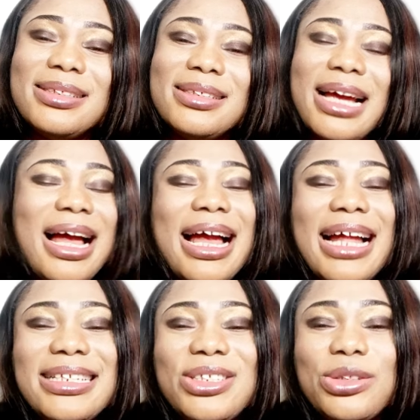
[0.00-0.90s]
I
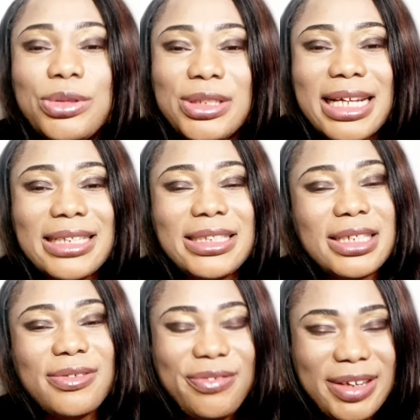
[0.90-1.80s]
had this
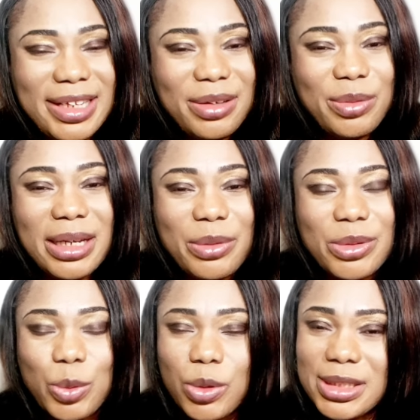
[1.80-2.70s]
nostalgic feeling when I
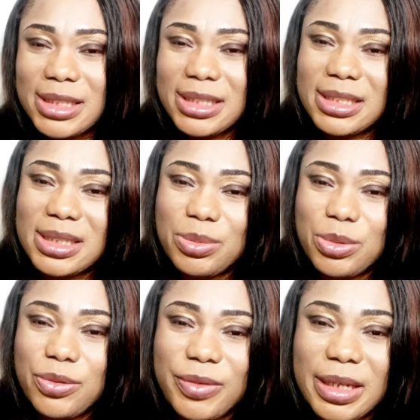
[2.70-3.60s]
was watching this
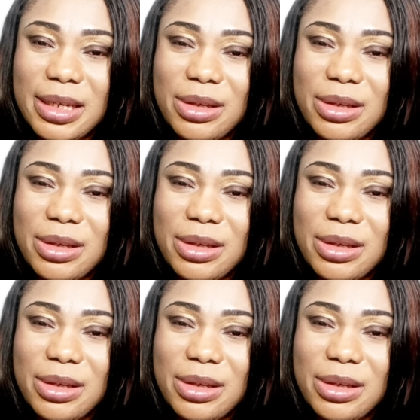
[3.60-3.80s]
movie.